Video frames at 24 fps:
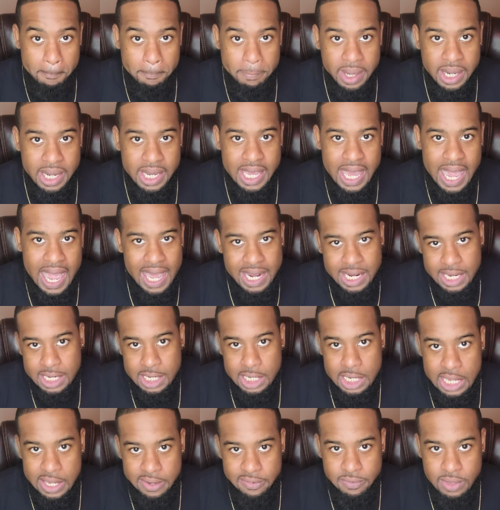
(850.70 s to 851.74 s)
But I
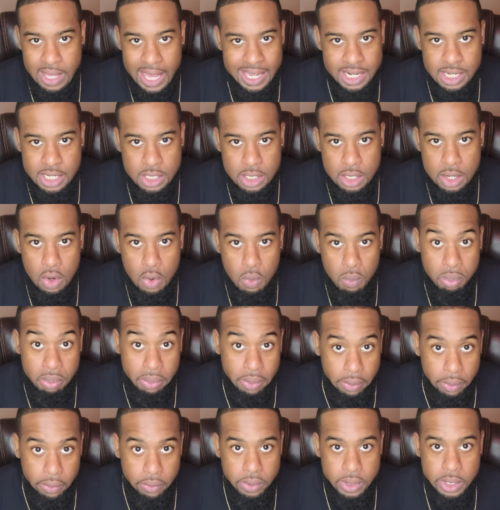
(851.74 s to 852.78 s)
didn't go
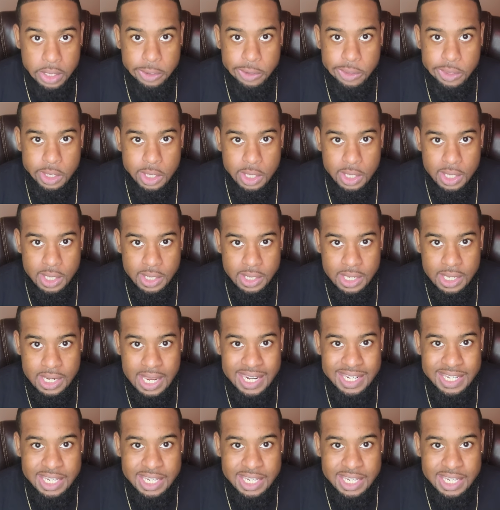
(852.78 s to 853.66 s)
pro or anything like that.